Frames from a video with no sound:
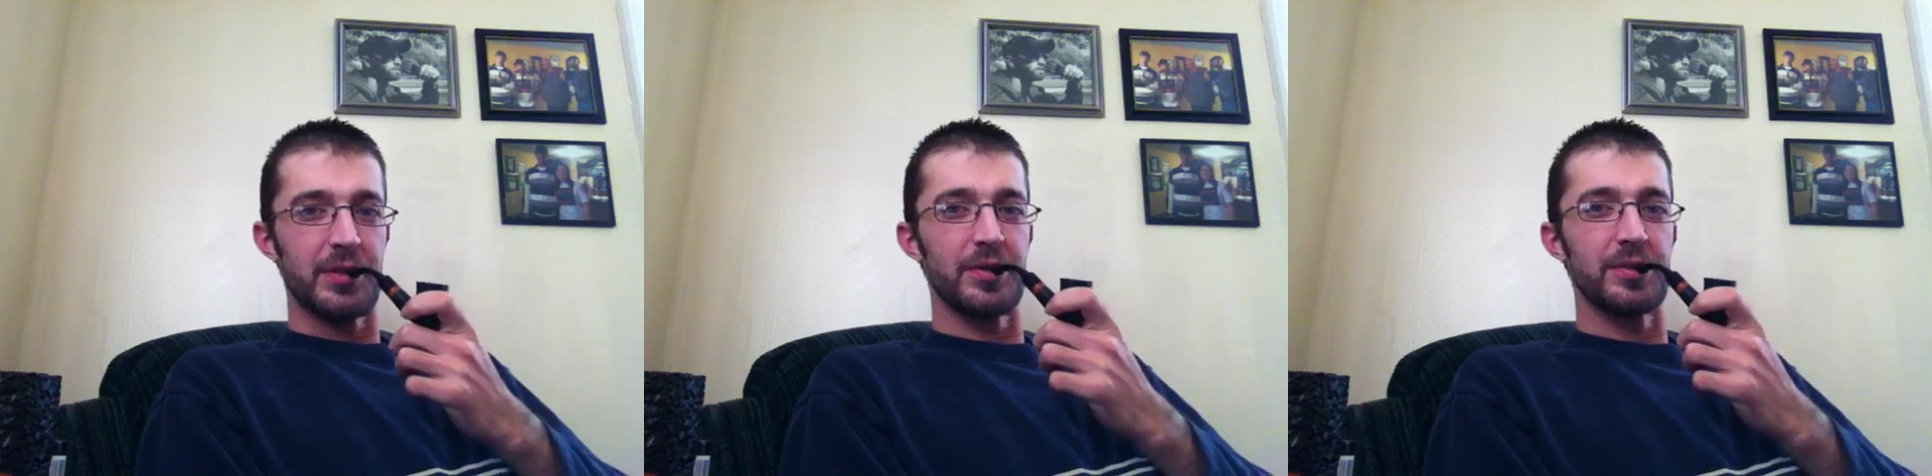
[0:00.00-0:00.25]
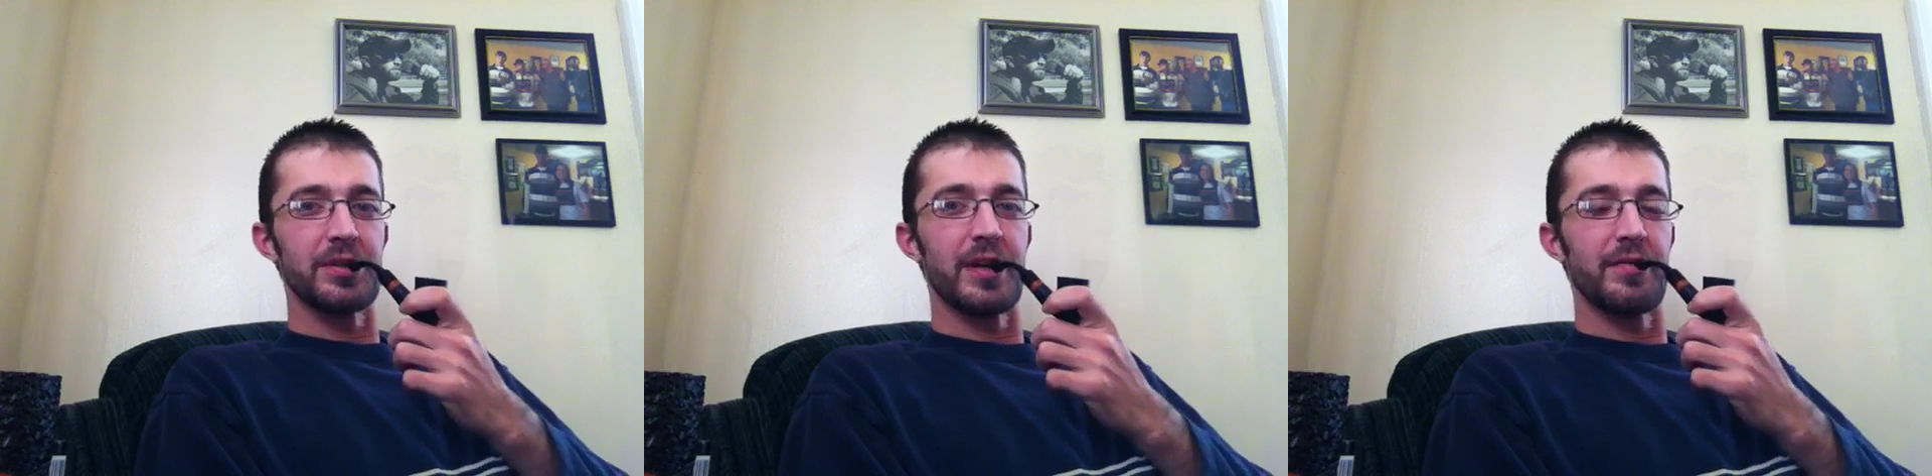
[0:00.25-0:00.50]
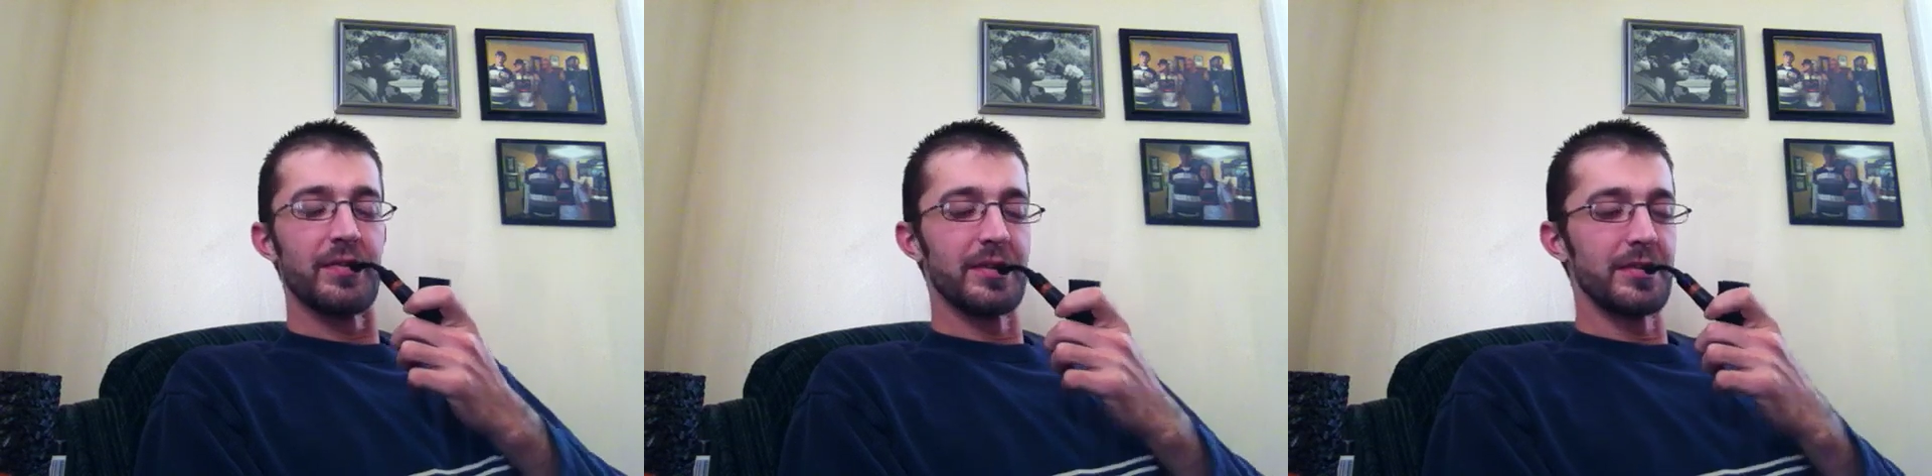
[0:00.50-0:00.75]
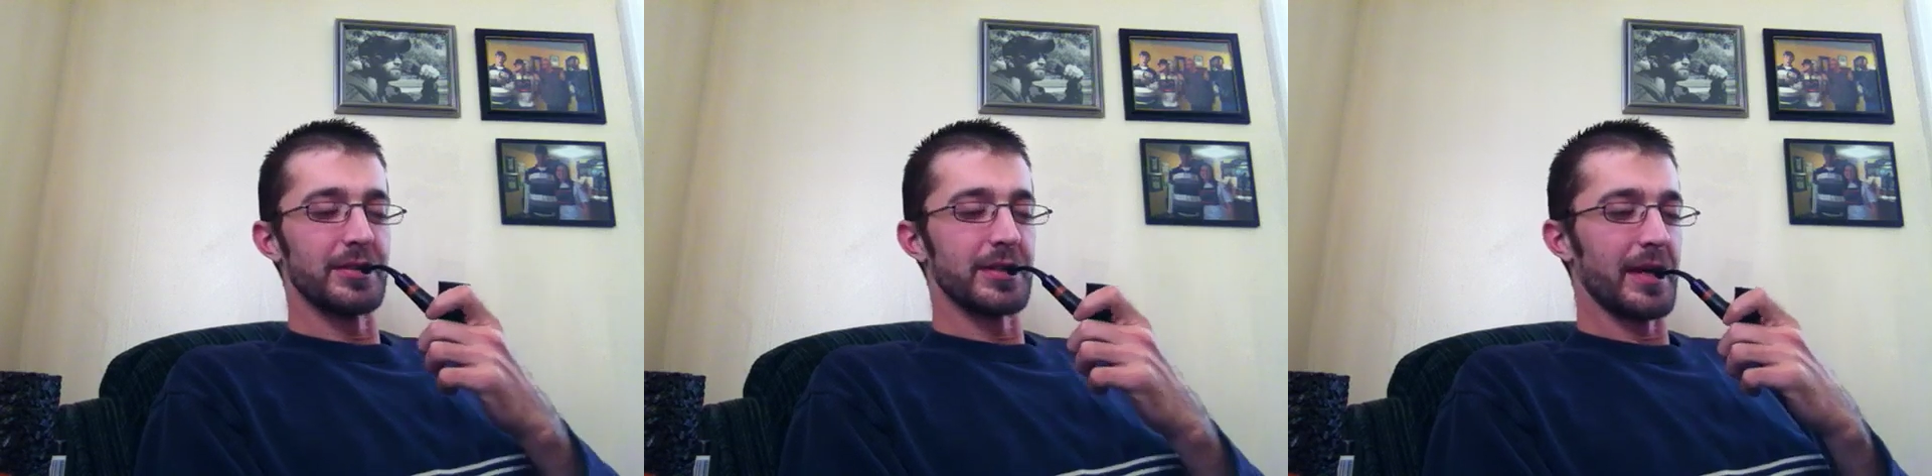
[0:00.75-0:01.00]
Dolce for
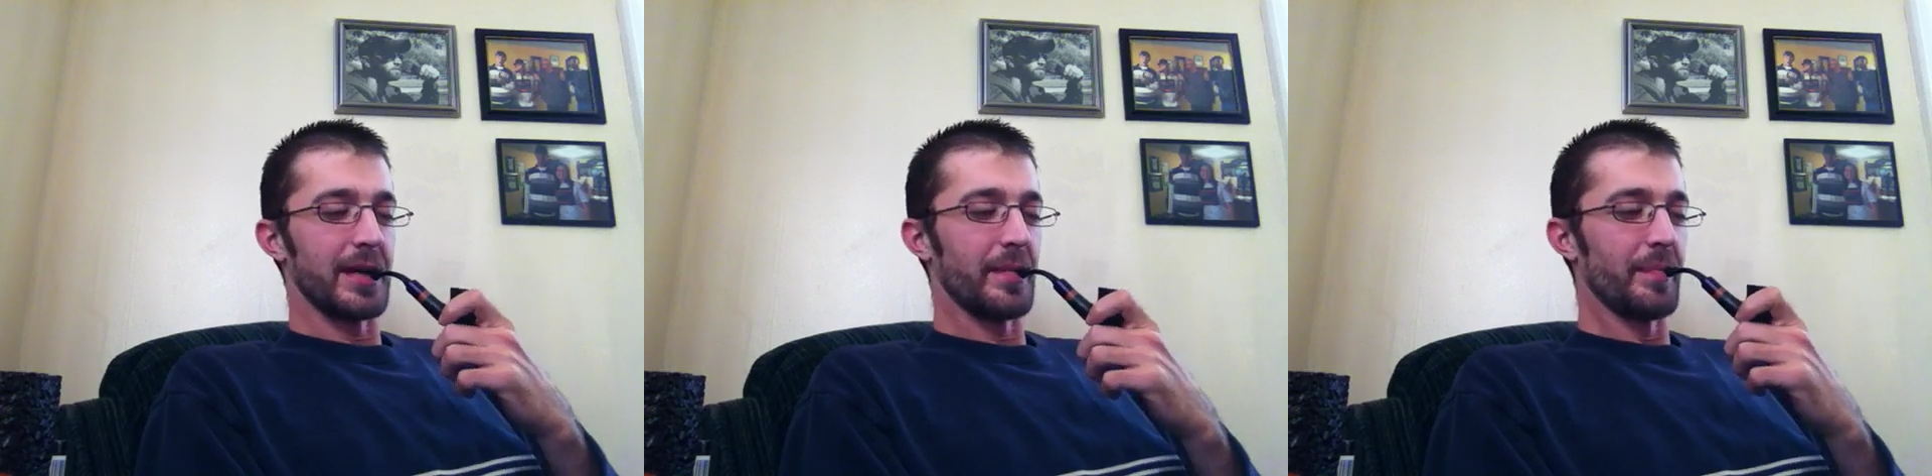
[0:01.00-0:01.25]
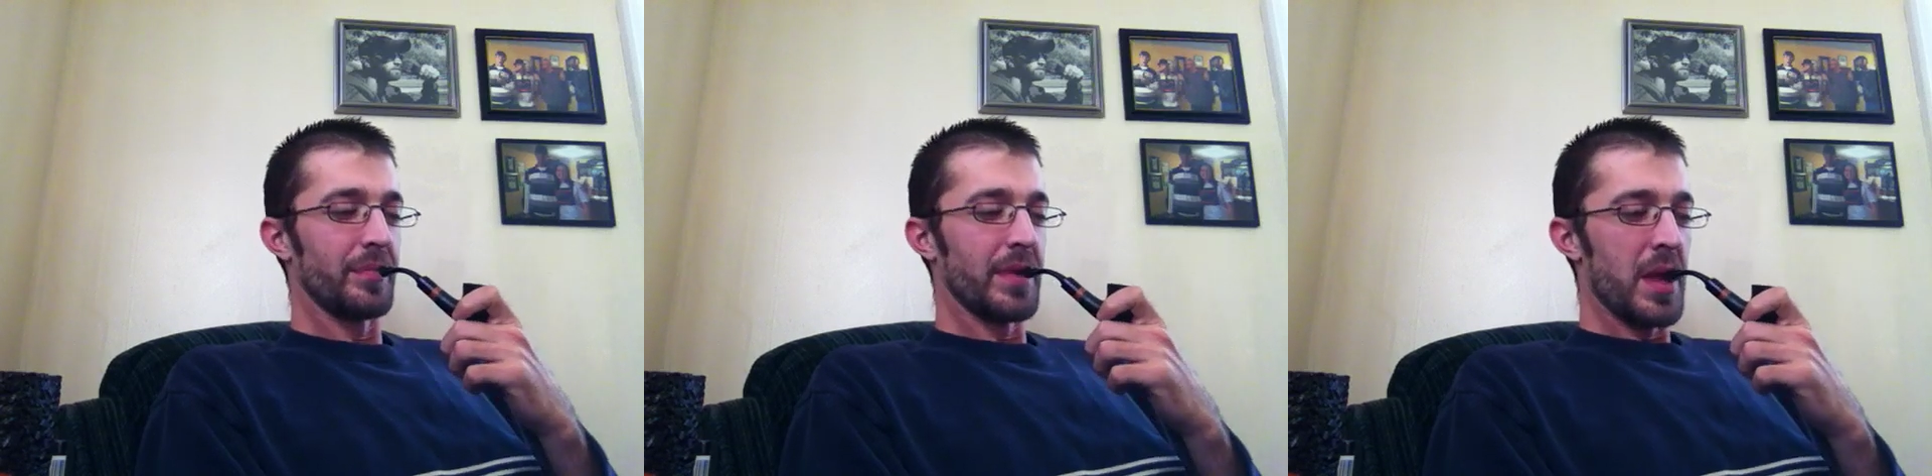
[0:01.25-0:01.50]
you, son.